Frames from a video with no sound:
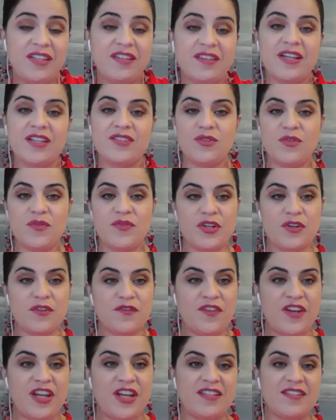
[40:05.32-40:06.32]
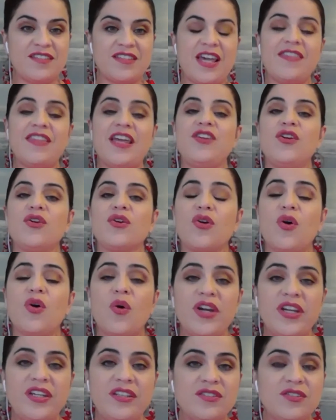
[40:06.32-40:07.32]
that's over your face, and that you're
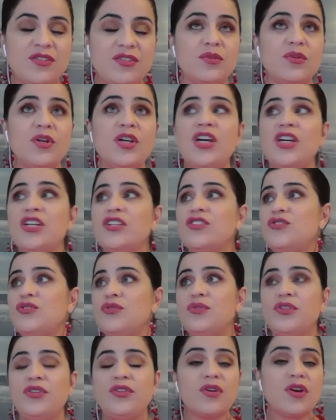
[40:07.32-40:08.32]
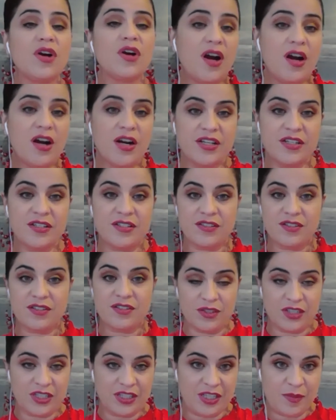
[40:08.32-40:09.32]
going to do your hardest to
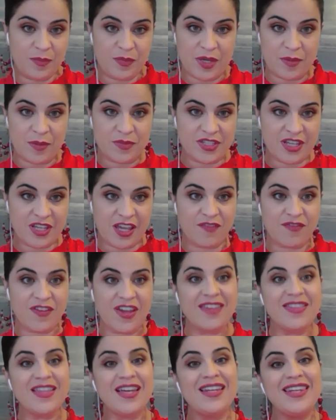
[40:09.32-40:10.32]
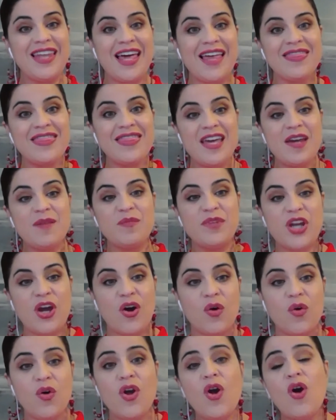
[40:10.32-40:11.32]
keep them safe. And then let them
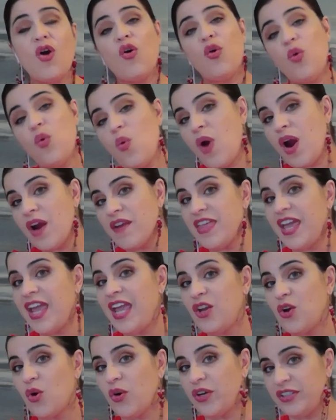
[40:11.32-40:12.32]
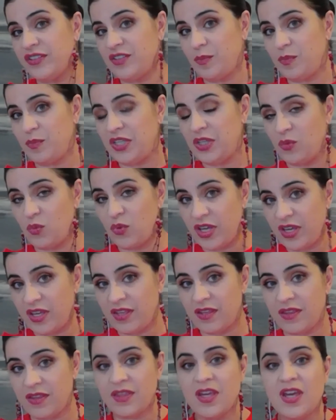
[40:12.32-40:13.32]
know who are they going to be
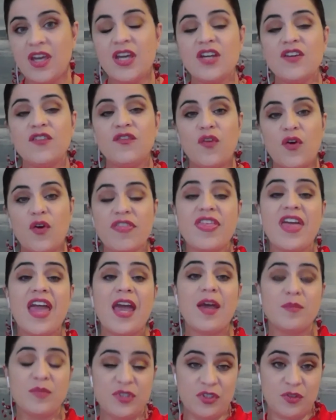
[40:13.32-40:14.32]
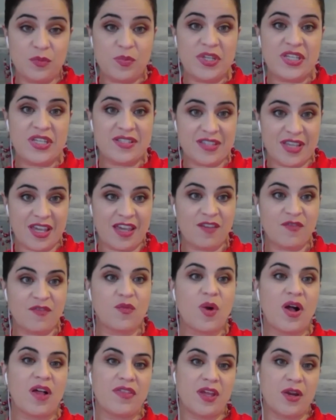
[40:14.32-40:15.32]
with for them to be safe
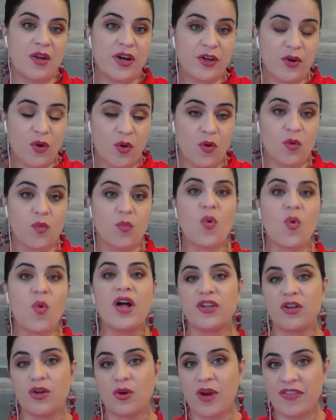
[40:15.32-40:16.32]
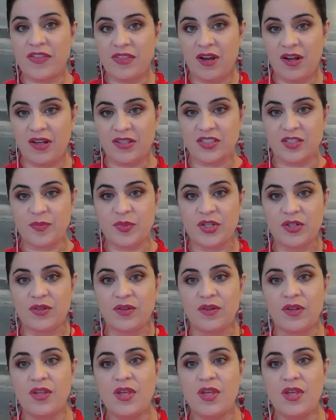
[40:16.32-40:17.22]
while they're at home, while you're at the hospital.